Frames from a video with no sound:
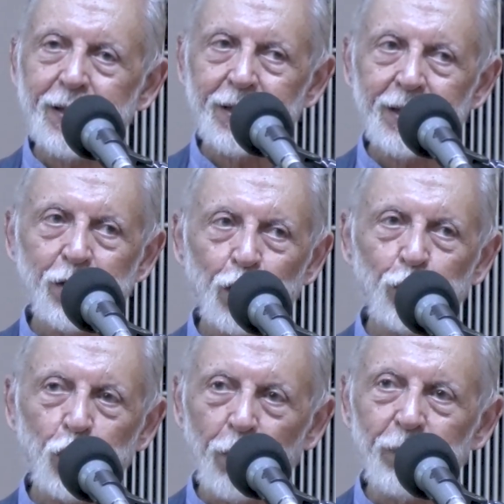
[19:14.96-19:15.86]
instance
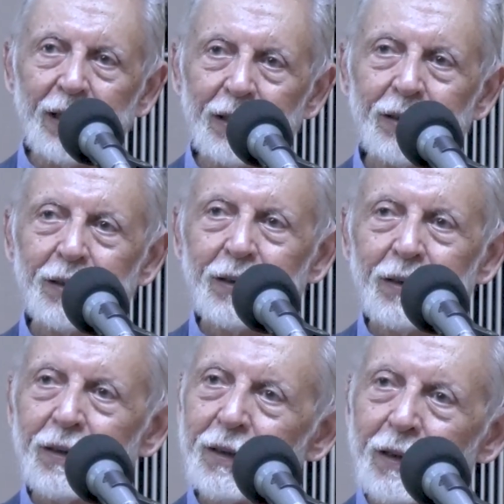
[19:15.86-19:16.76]
of shopping.
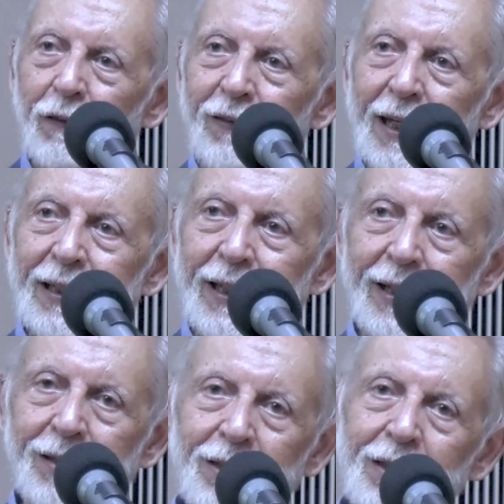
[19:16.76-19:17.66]
We are
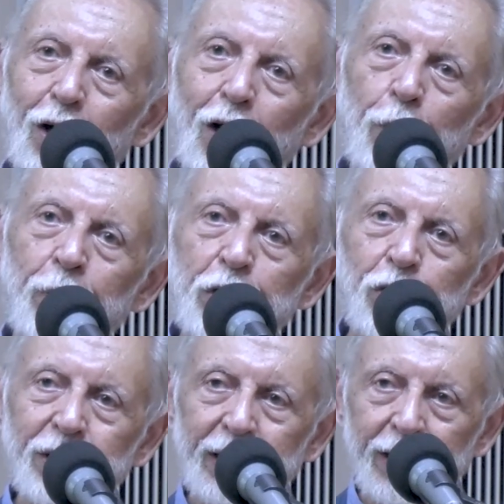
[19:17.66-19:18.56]
getting
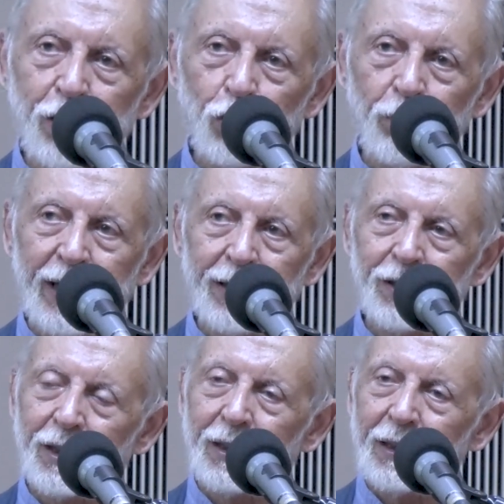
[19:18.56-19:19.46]
opportunities to make
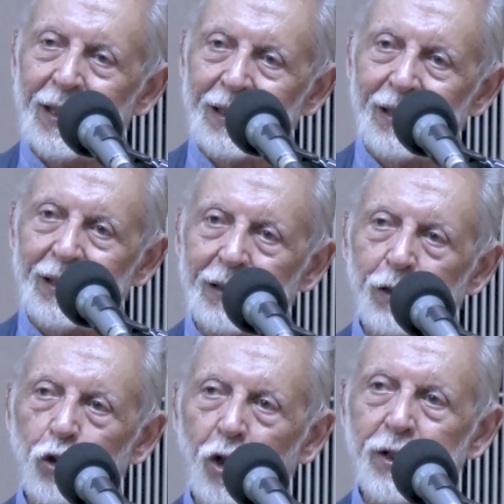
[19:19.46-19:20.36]
little
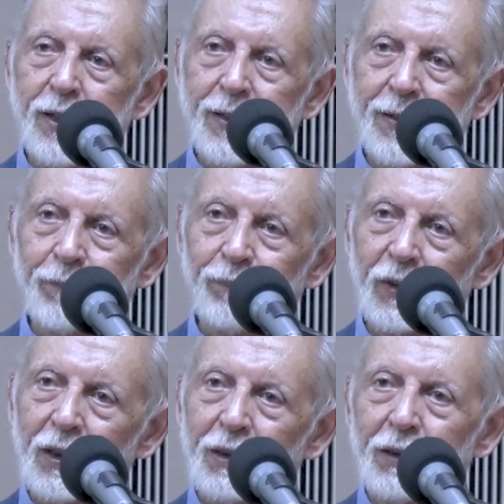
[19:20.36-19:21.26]
choices
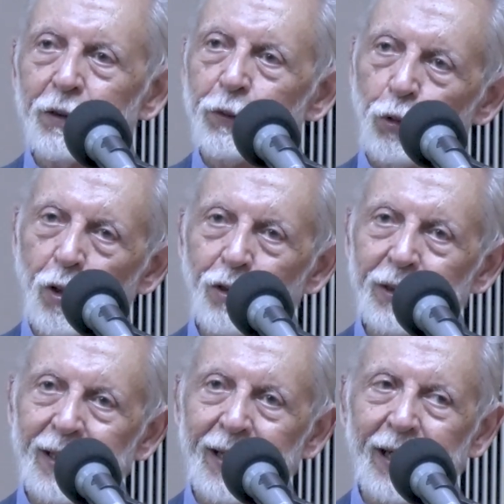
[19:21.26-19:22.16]
throughout
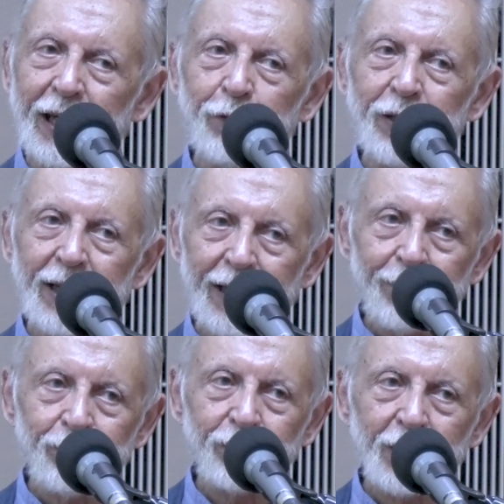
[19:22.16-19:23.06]
the day, every
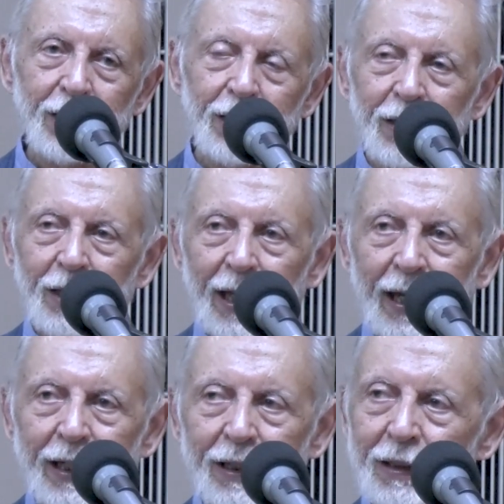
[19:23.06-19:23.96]
day,
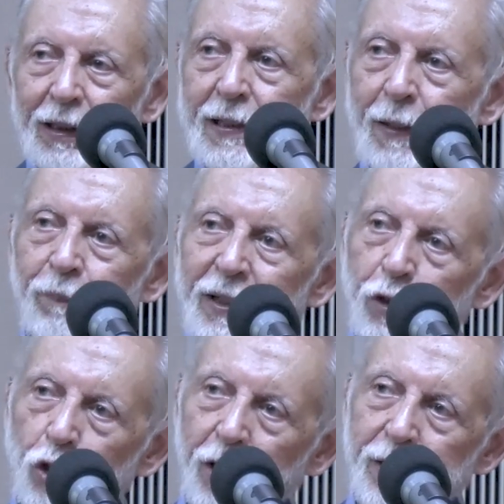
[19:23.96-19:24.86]
and some
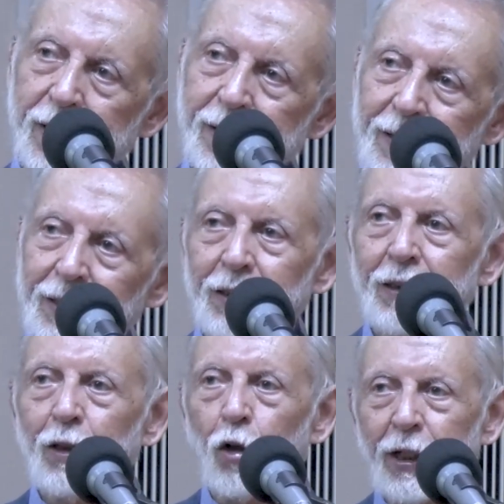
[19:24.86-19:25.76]
big choices
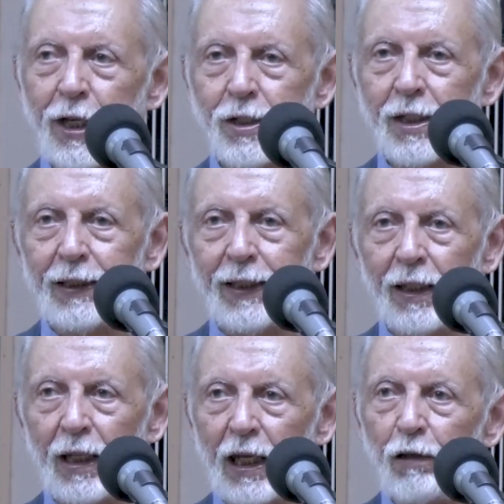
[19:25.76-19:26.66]
occasionally
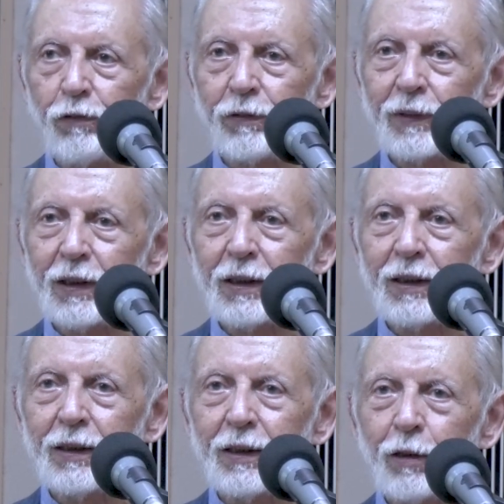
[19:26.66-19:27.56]
in life,
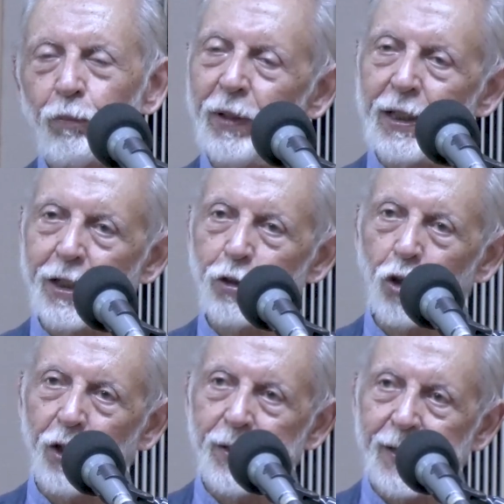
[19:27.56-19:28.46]
major
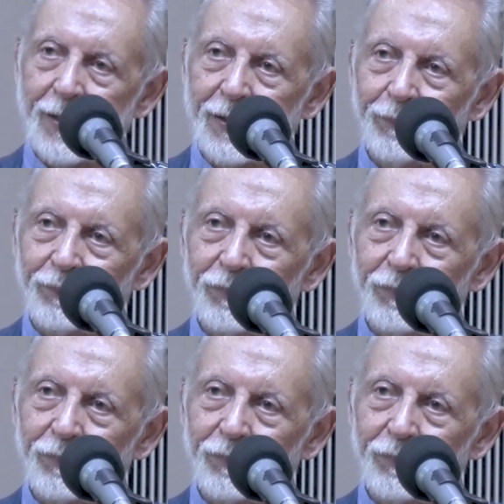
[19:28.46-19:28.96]
choices,